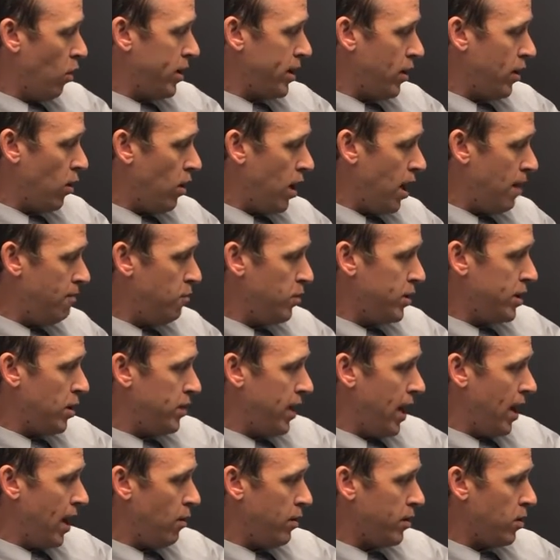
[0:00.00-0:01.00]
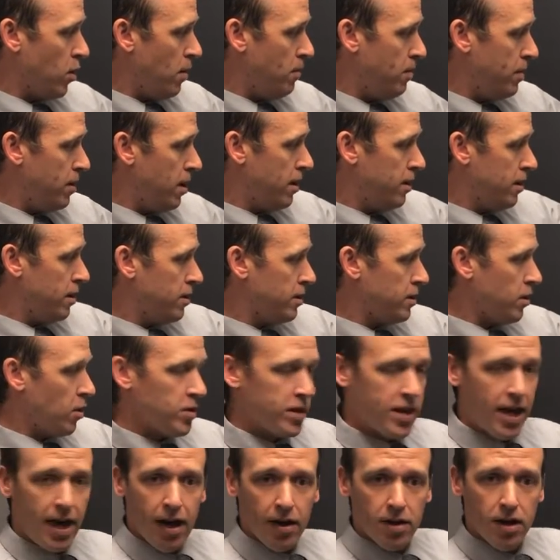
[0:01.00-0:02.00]
We go up, we go down, we go up and up, go
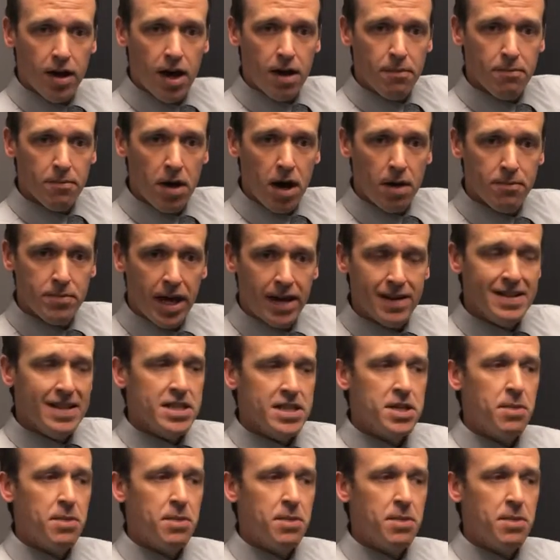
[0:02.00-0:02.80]
down, up, down.